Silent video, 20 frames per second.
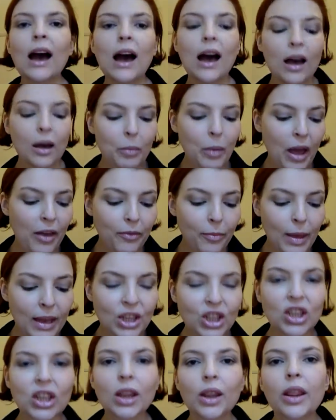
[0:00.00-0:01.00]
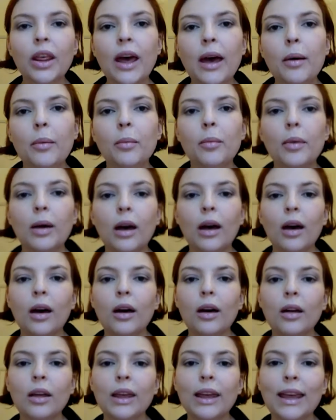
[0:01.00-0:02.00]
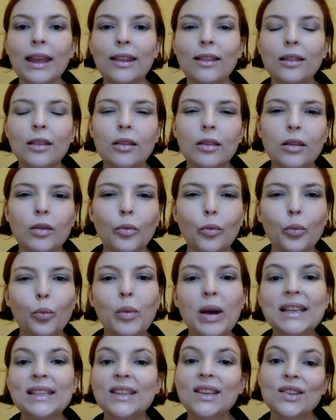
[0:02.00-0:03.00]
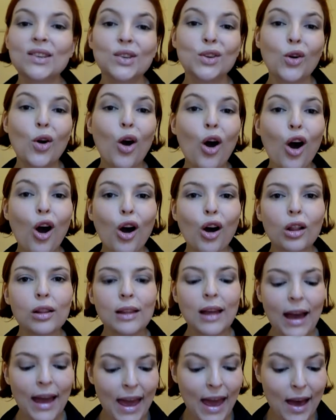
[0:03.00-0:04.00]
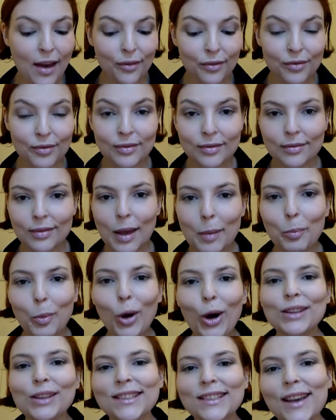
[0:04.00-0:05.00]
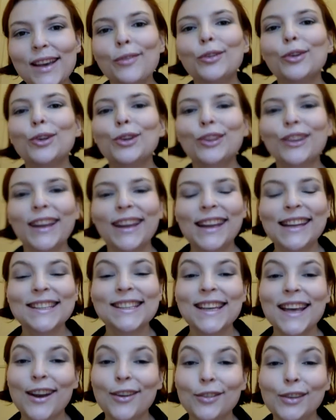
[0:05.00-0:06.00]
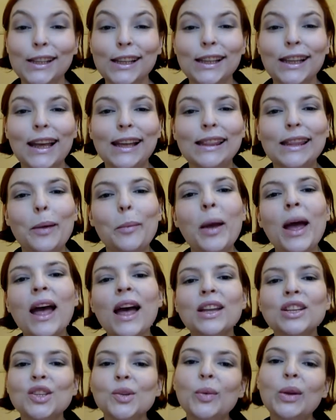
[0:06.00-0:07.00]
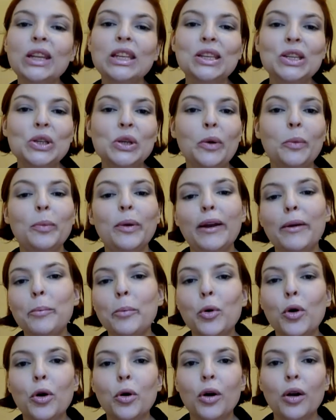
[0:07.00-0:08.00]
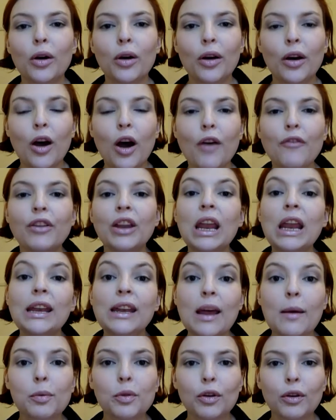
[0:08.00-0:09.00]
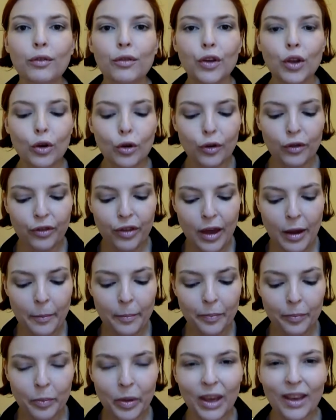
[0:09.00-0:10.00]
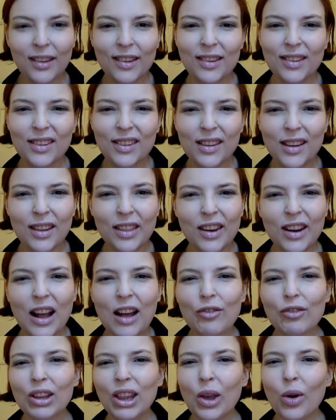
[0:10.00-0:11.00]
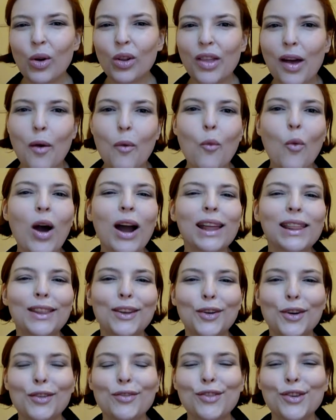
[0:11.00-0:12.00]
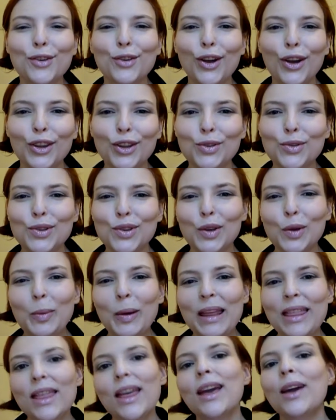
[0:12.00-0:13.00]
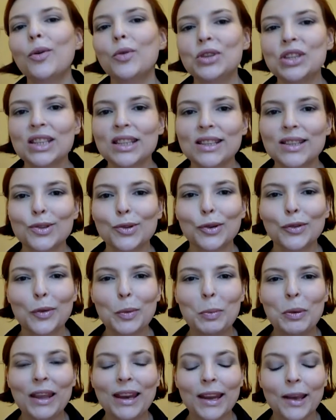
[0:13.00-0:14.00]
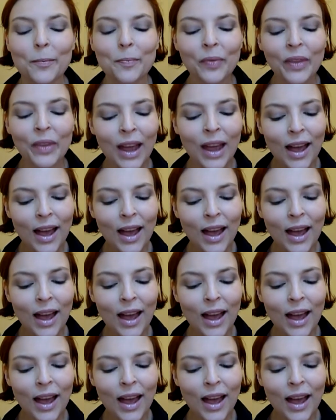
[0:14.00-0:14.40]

I've mentioned them in my CCO haul. I bought several and I said I really like them. Just wanted to do a bit more of an in-depth review of them because they're not really all that widely reviewed on YouTube, I think, which is sort of a pity.